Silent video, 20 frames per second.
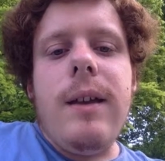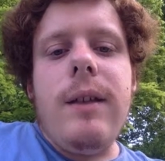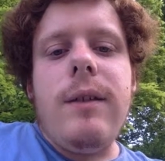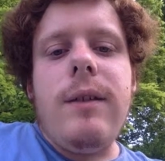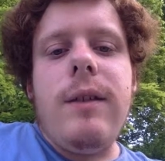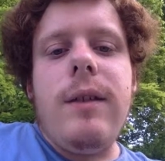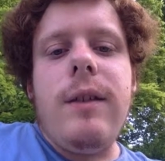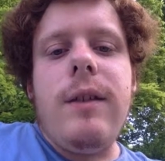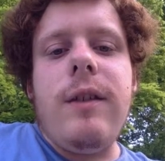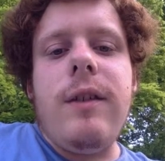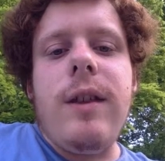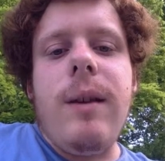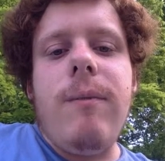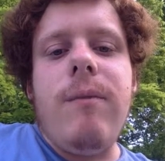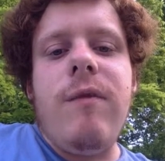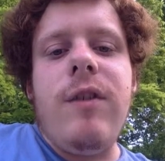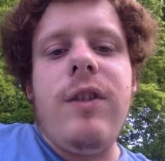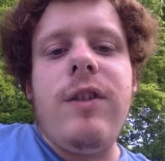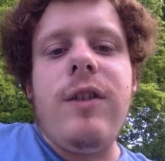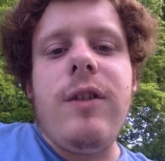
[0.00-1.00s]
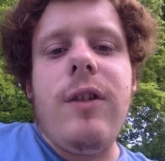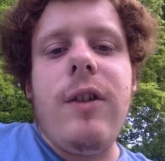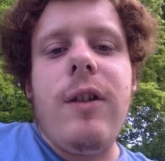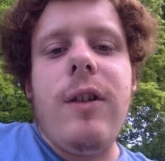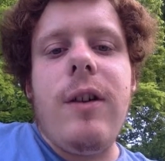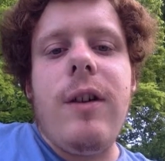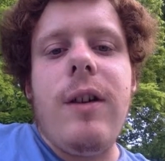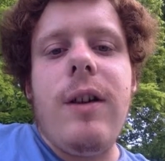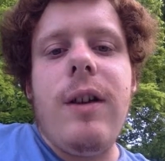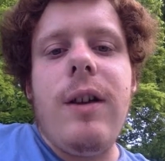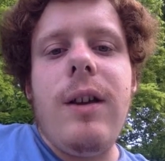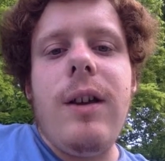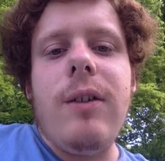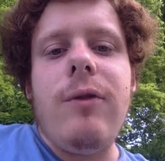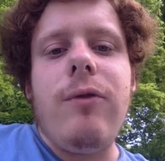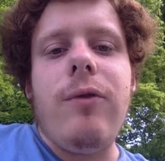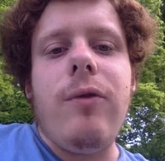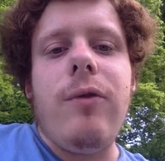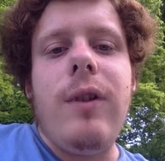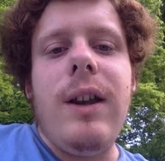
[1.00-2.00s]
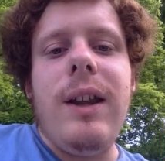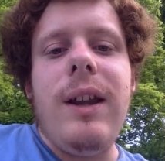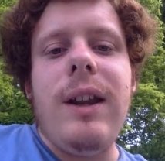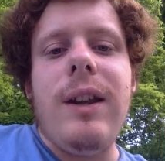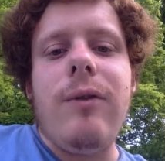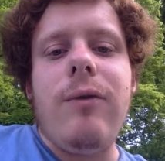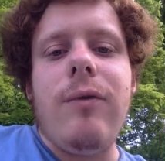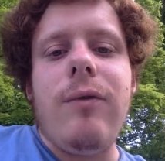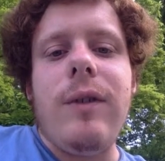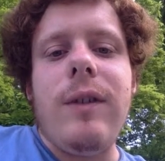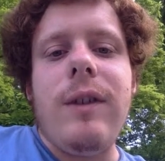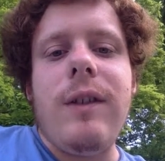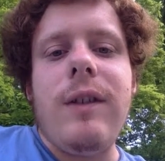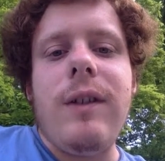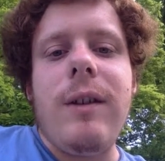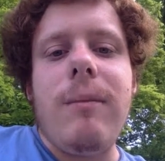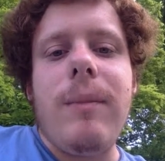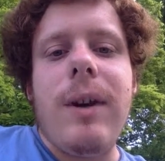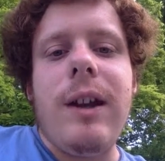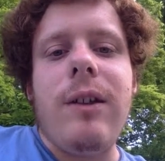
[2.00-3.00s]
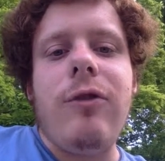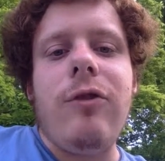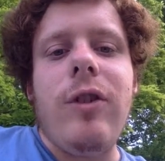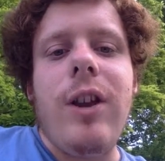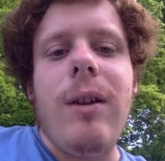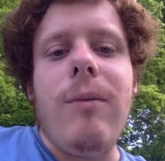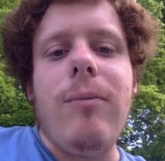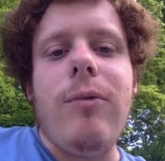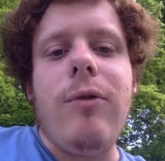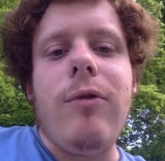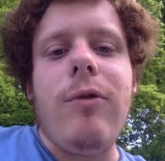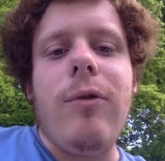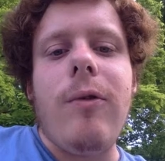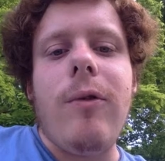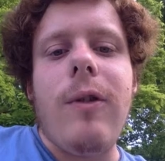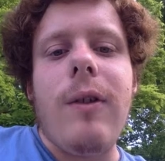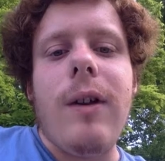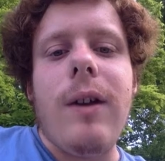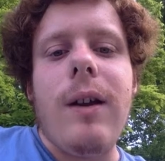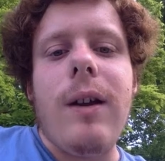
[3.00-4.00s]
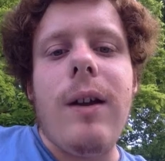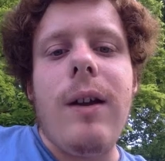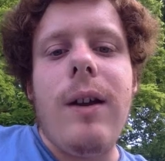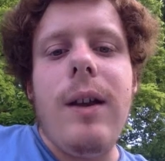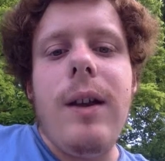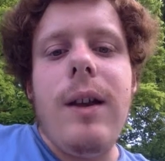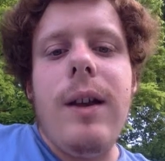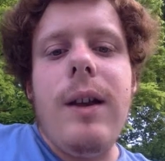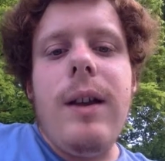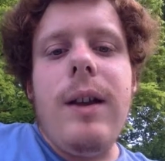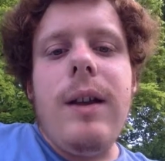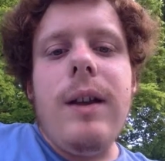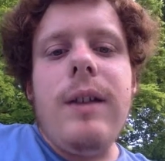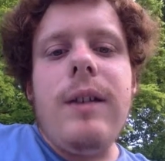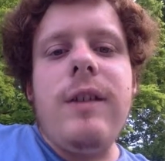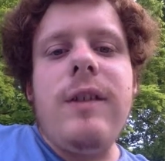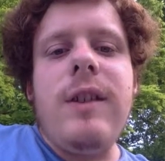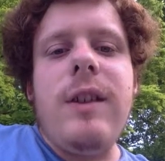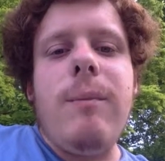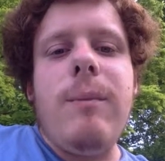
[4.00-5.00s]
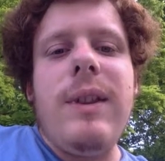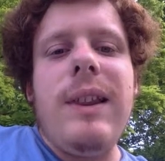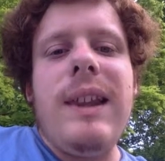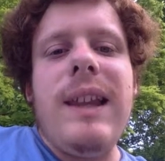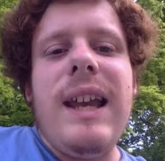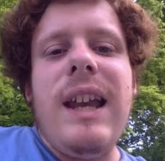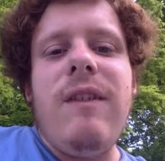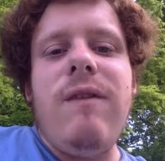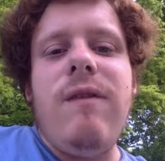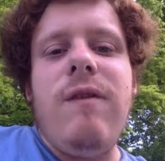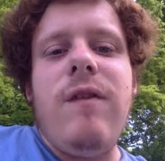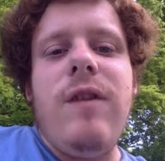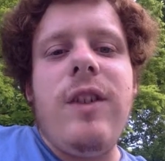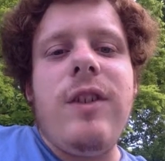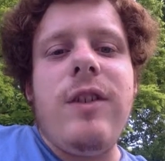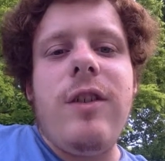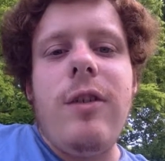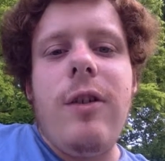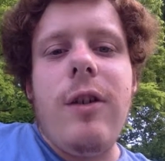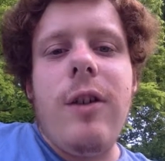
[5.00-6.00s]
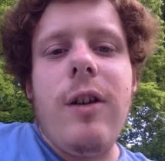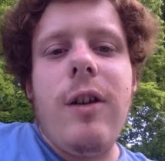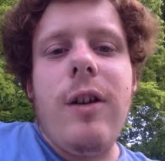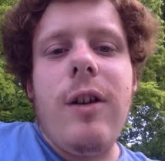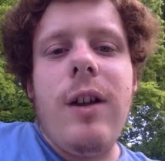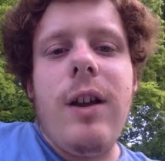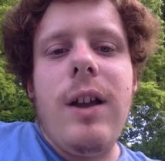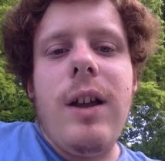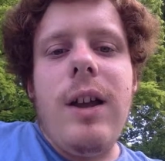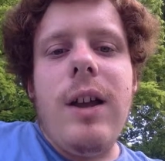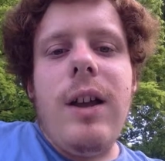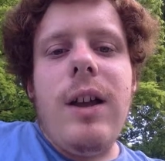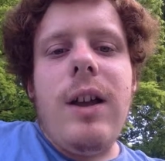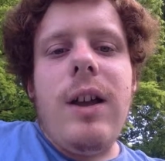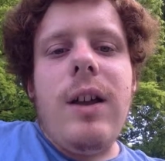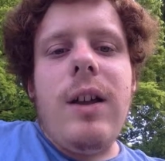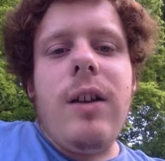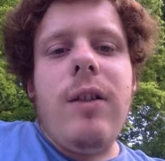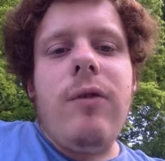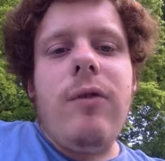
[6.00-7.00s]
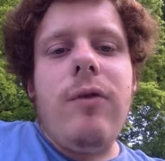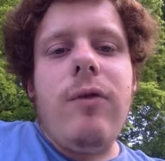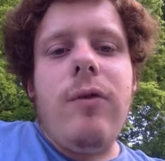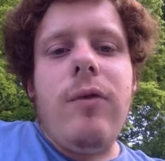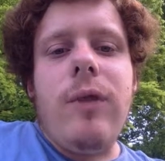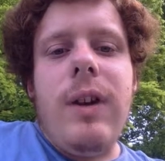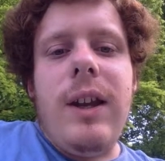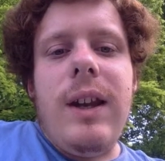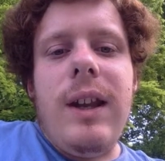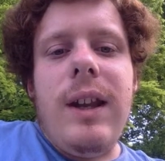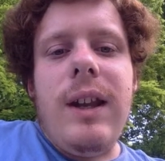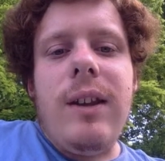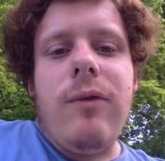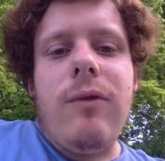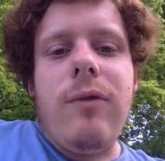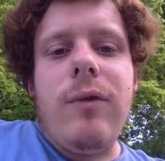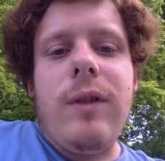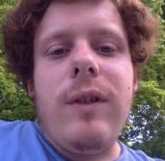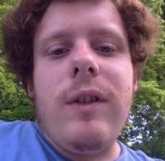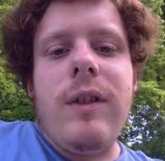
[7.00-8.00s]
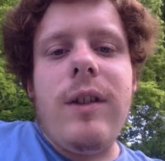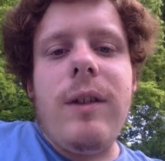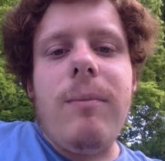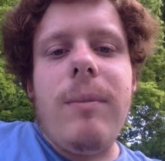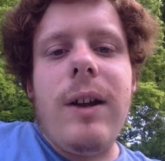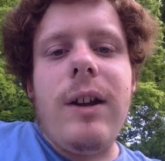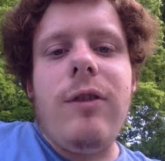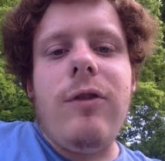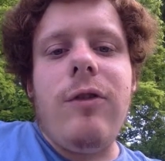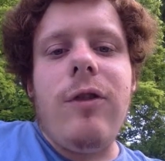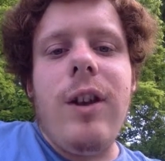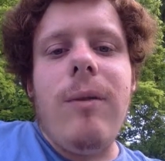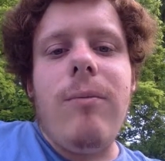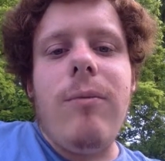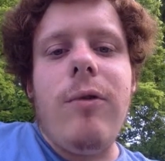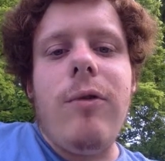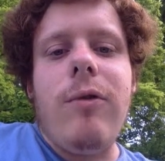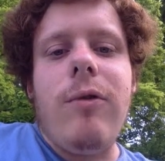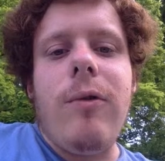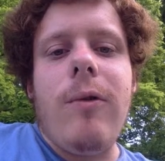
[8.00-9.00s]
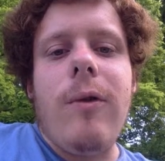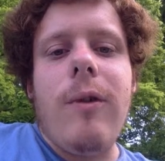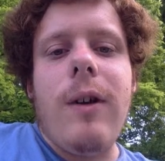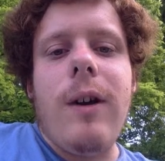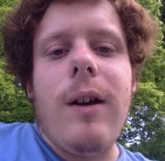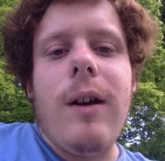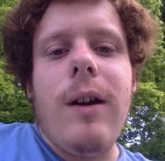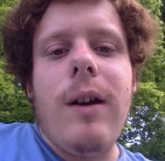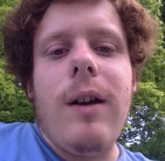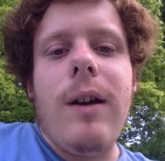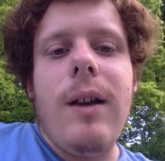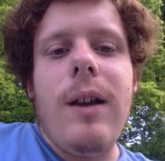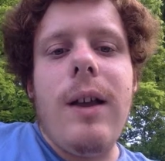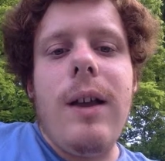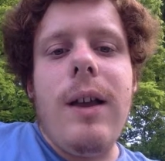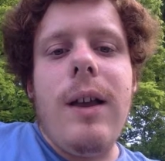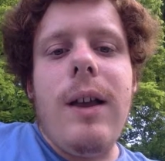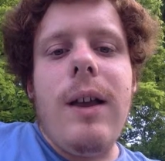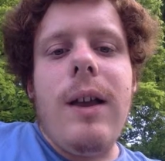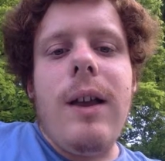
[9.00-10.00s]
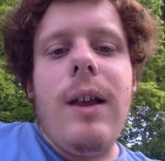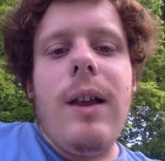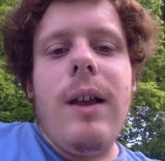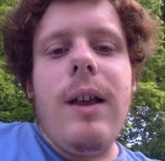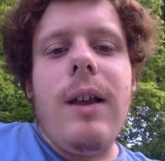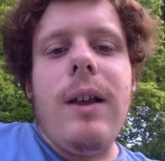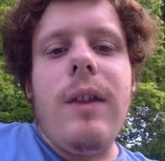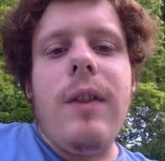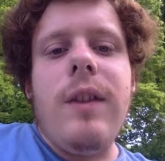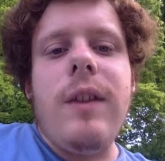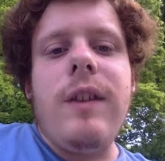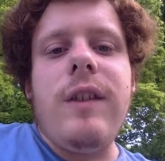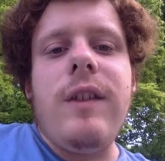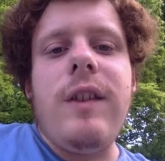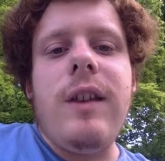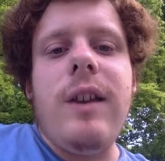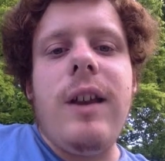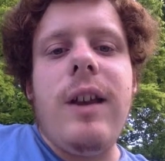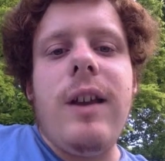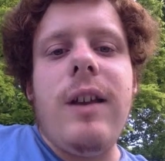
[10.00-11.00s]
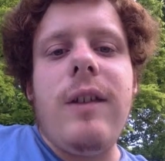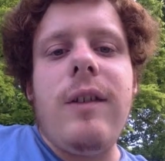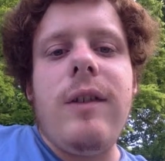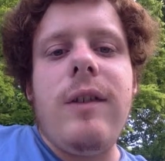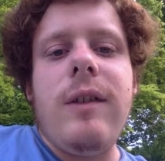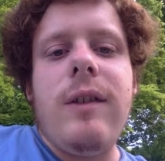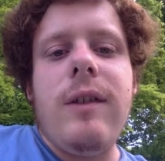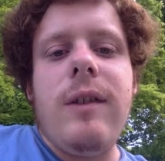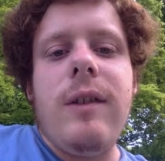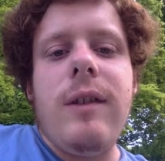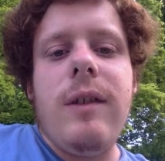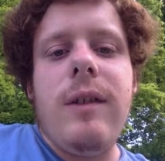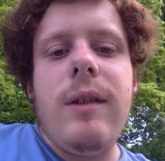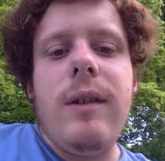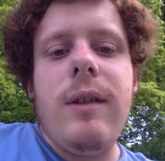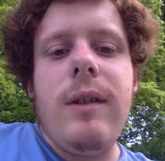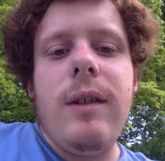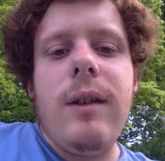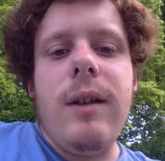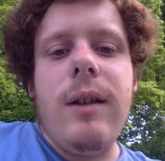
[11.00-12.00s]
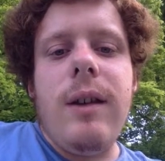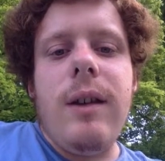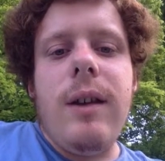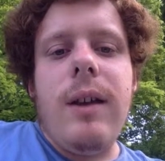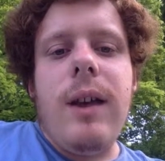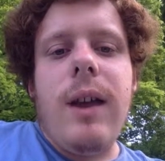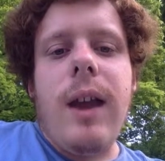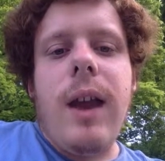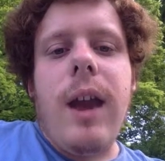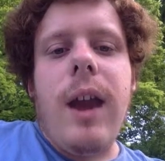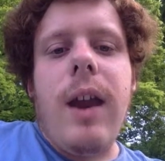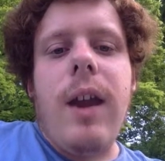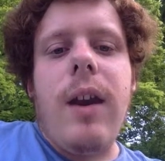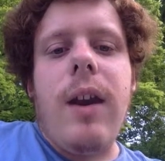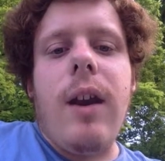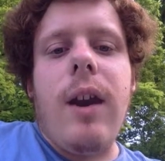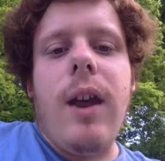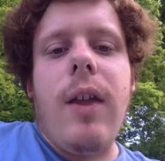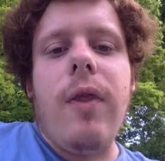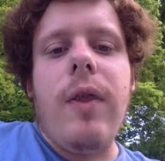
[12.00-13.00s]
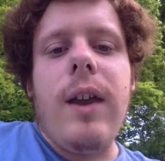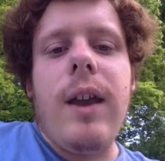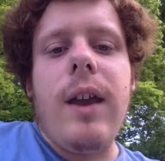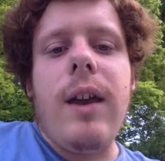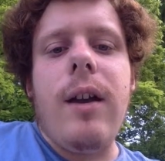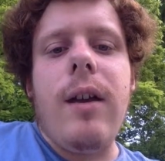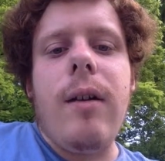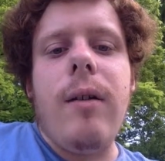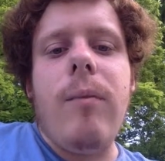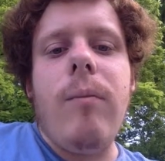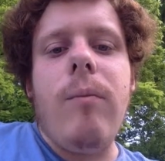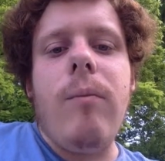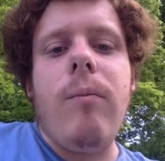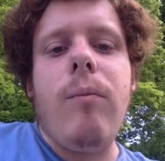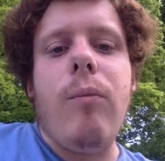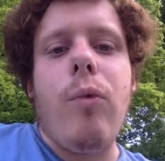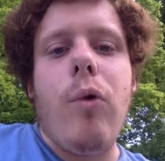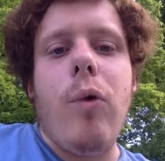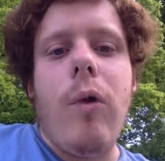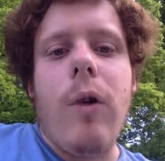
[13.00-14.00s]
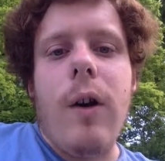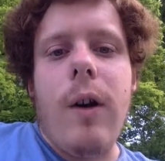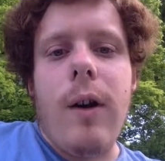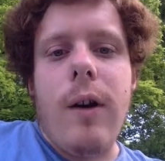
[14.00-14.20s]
"'Tis some visitor entreating entrance at my chamber door, some late visitor entreating entrance at my chamber door. This it is, and nothing more."